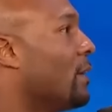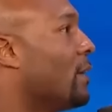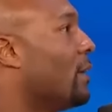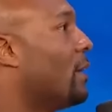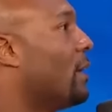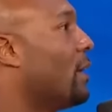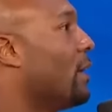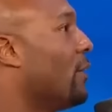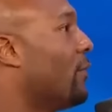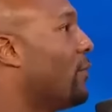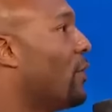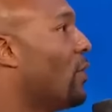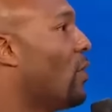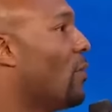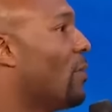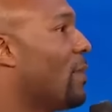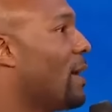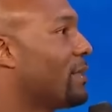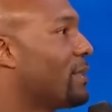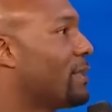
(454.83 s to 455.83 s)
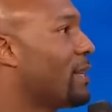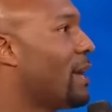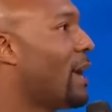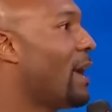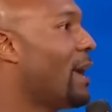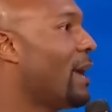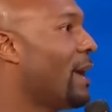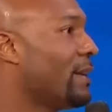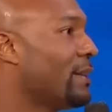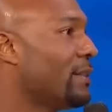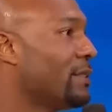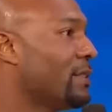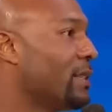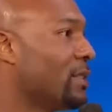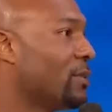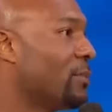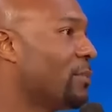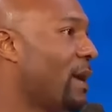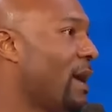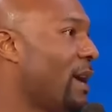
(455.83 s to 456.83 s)
Uh, if you're on my side,
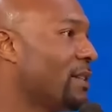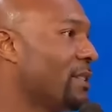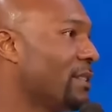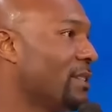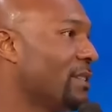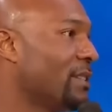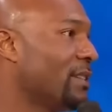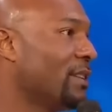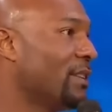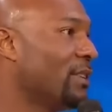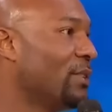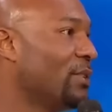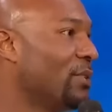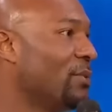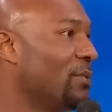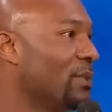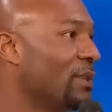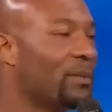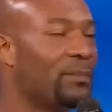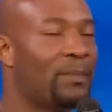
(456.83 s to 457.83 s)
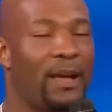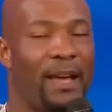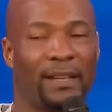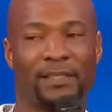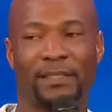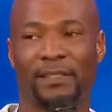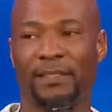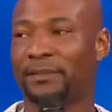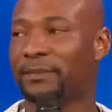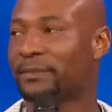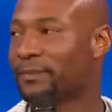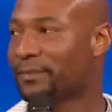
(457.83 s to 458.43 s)
just pass it to the dude with the basket.